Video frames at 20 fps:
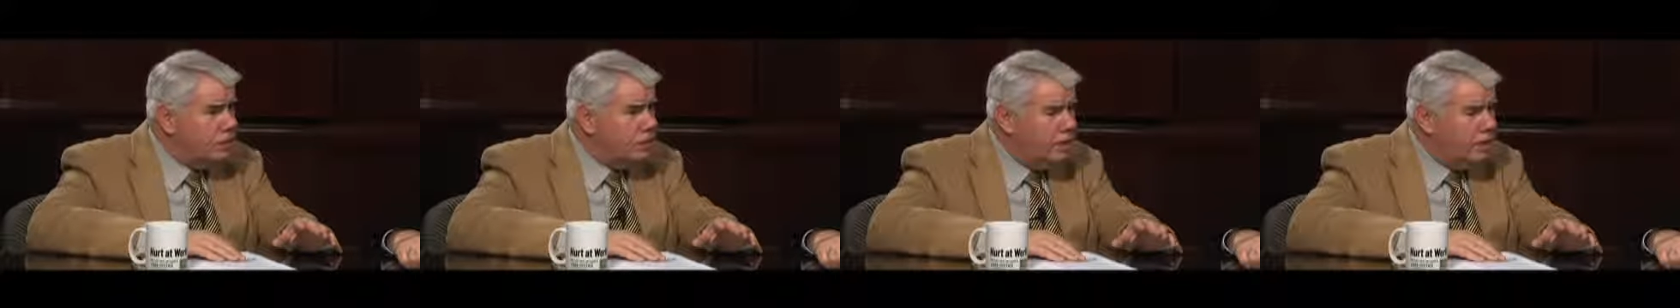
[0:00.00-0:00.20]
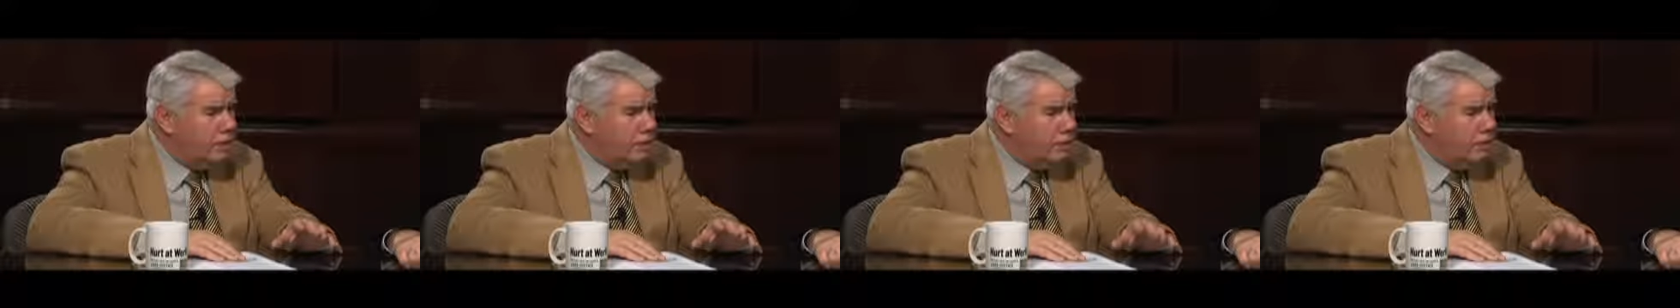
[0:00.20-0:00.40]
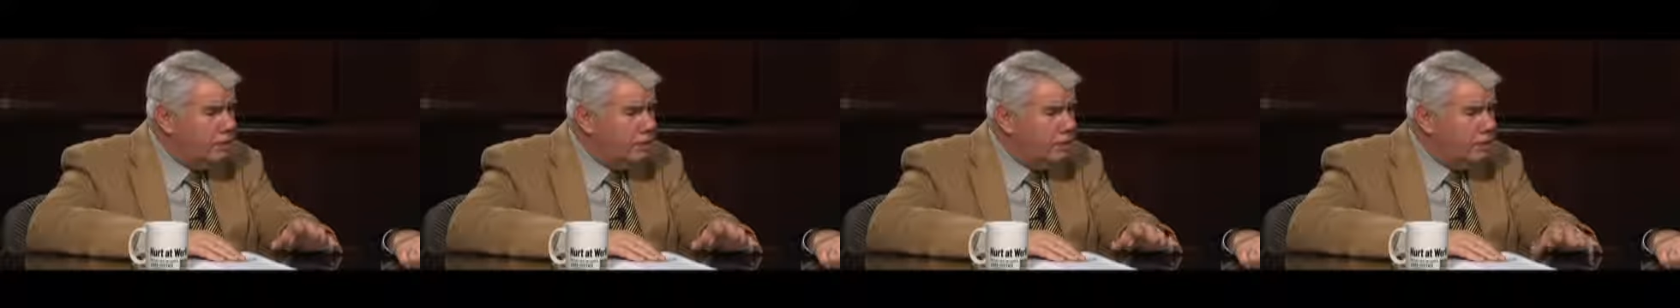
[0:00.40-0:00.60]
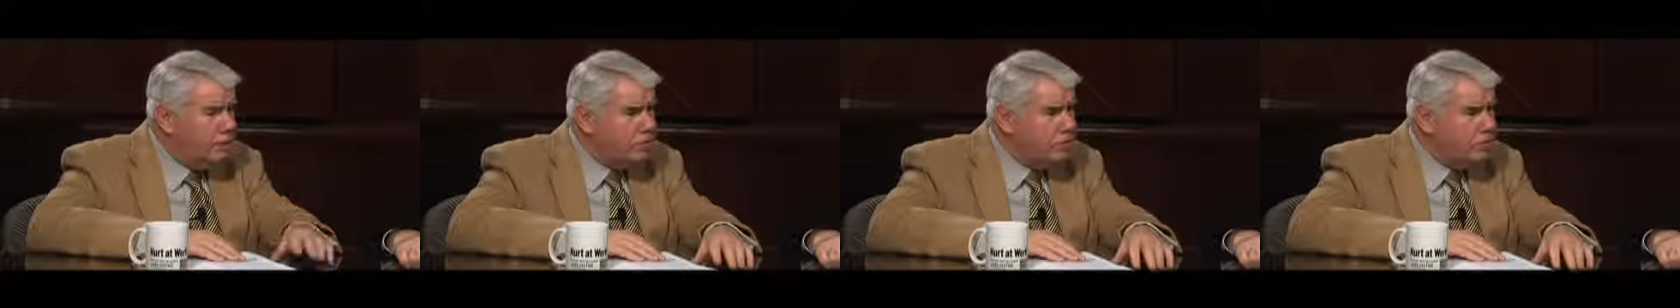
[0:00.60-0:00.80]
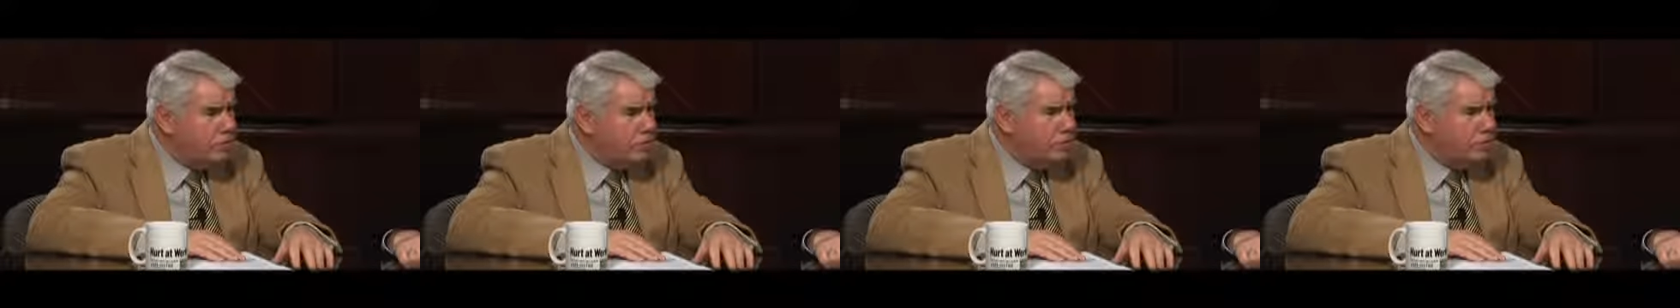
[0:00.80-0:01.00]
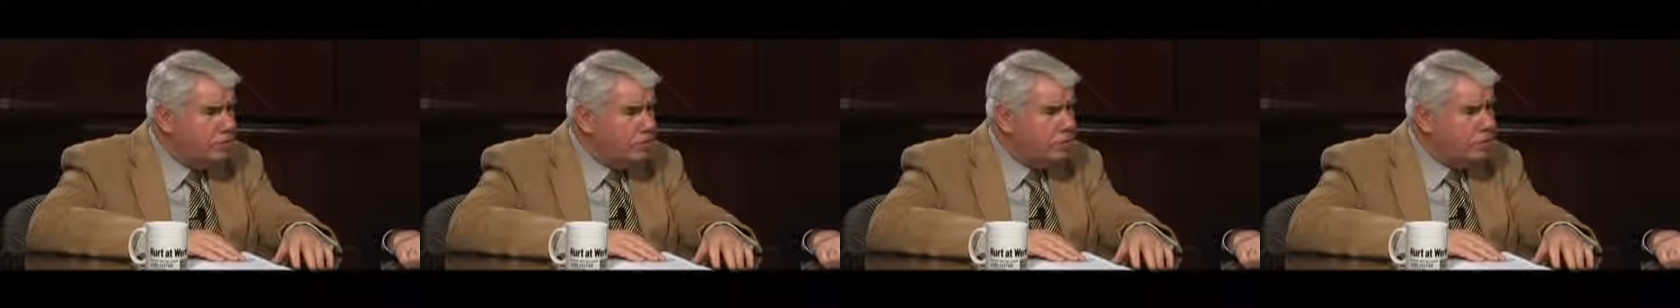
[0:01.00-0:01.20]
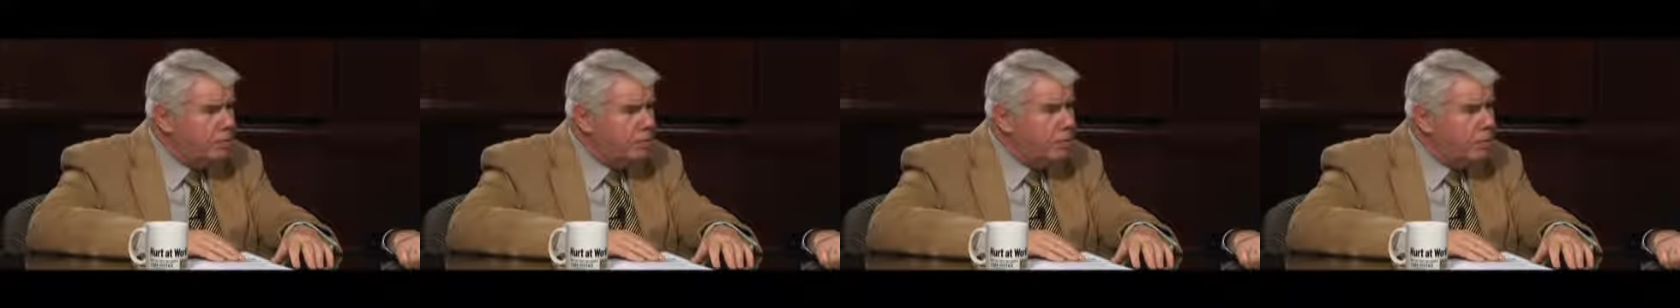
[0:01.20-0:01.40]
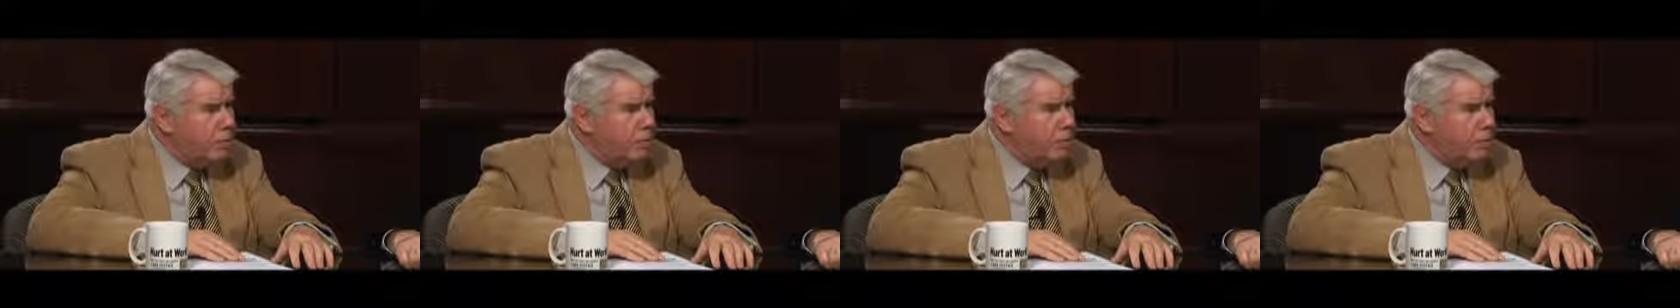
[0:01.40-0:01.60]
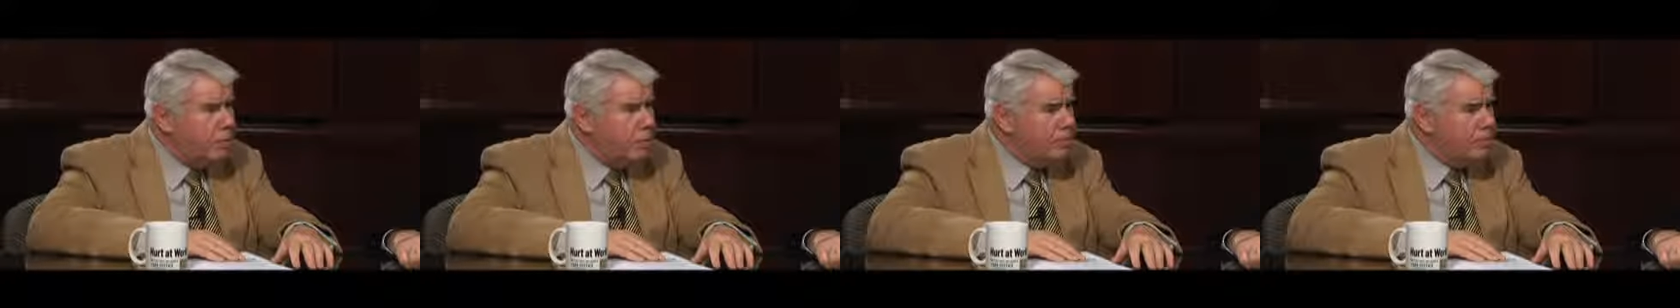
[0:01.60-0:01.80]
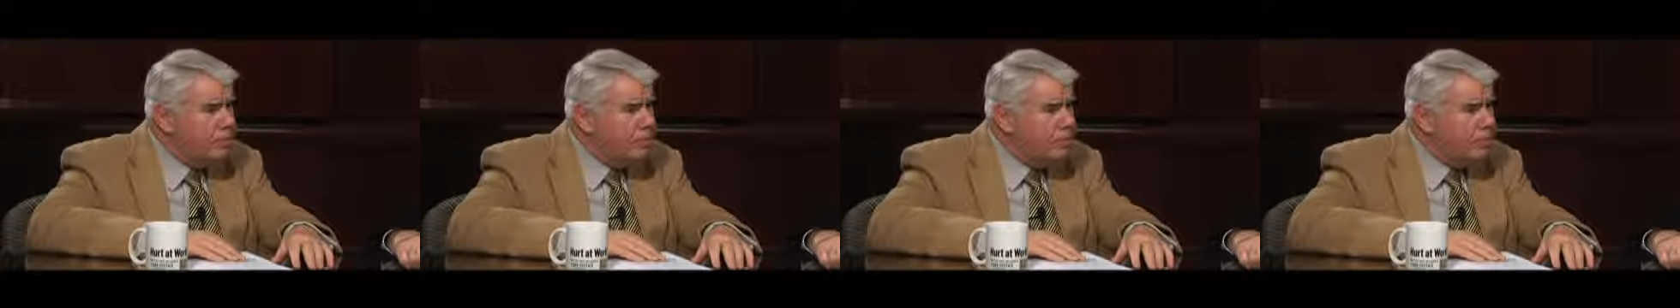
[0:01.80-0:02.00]
And it's been a
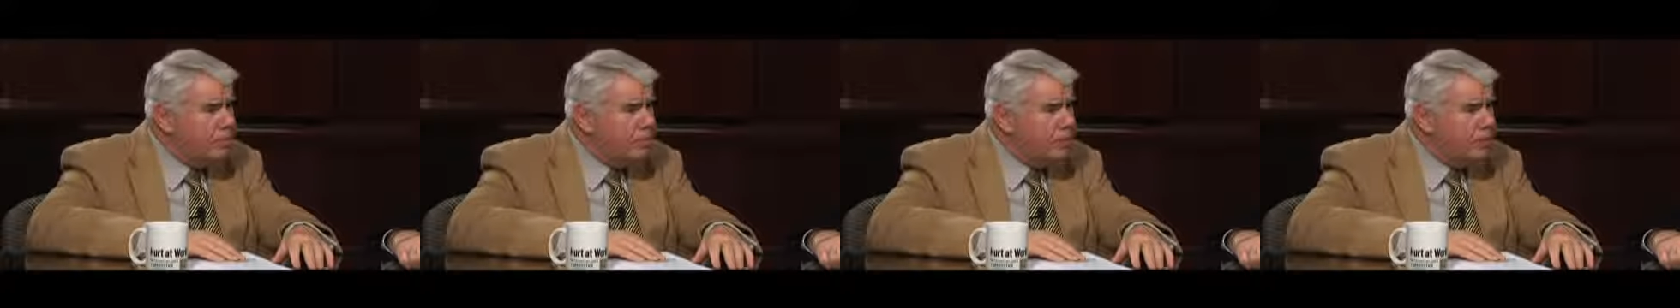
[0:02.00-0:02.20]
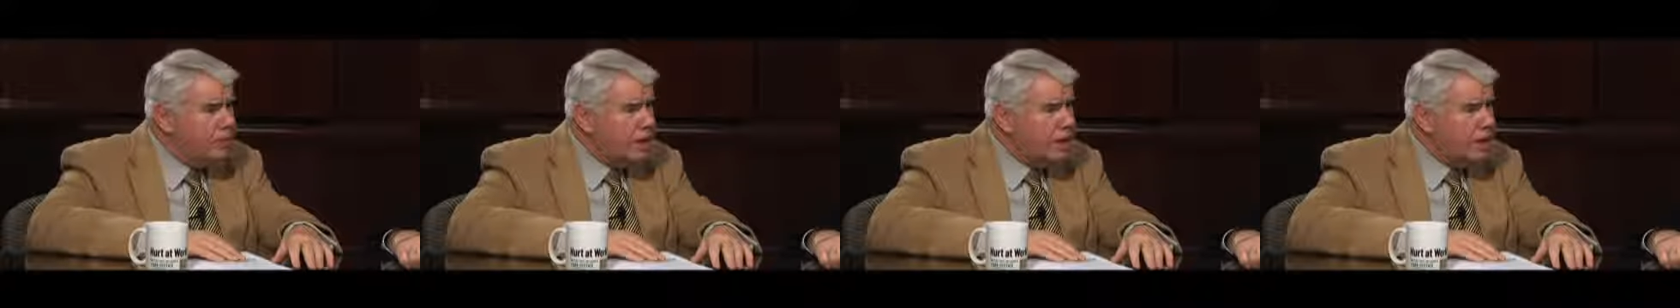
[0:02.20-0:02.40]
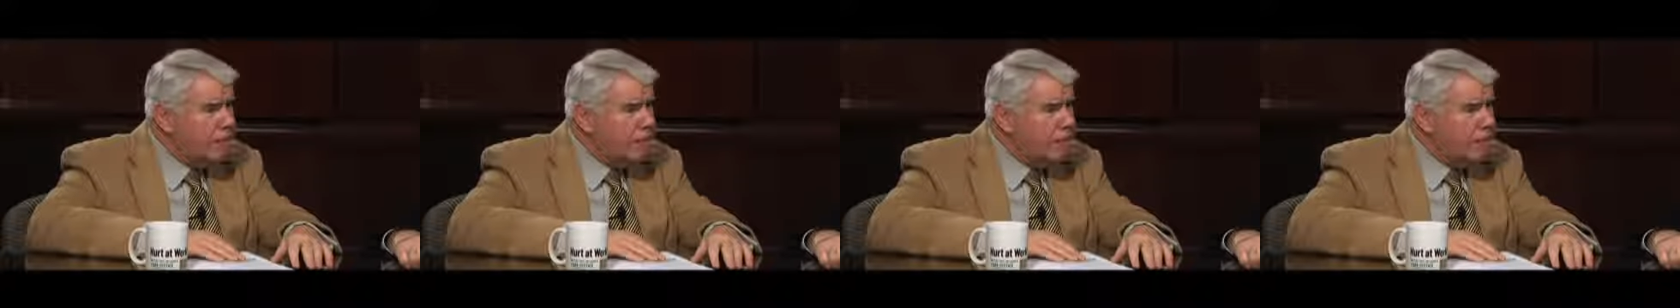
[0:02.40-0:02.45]
program that's been looked